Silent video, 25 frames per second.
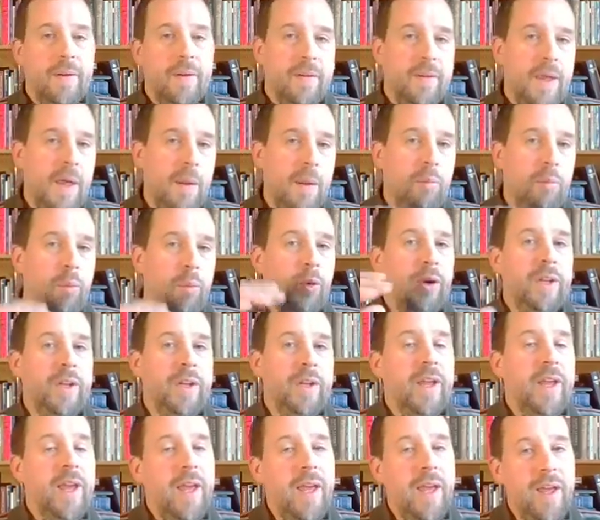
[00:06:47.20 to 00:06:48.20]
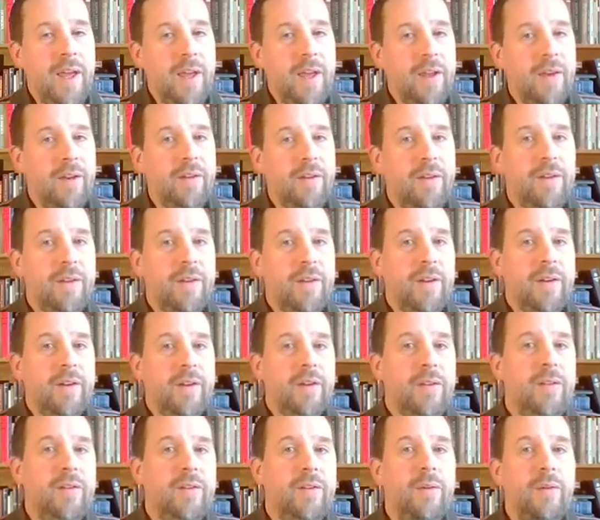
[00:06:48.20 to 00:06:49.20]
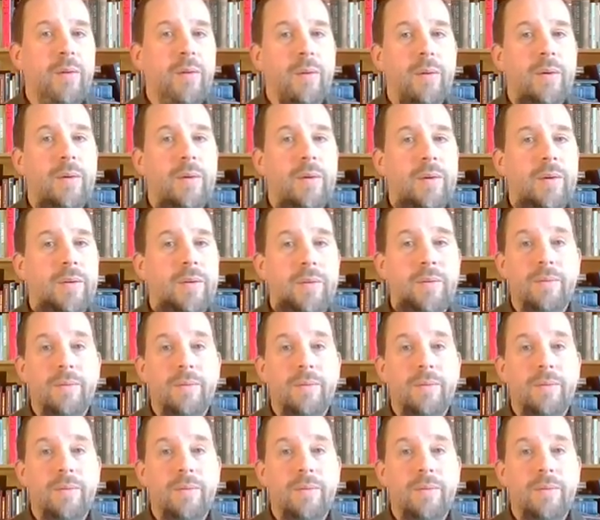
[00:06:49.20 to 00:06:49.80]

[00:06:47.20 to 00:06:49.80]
That pointed ahead to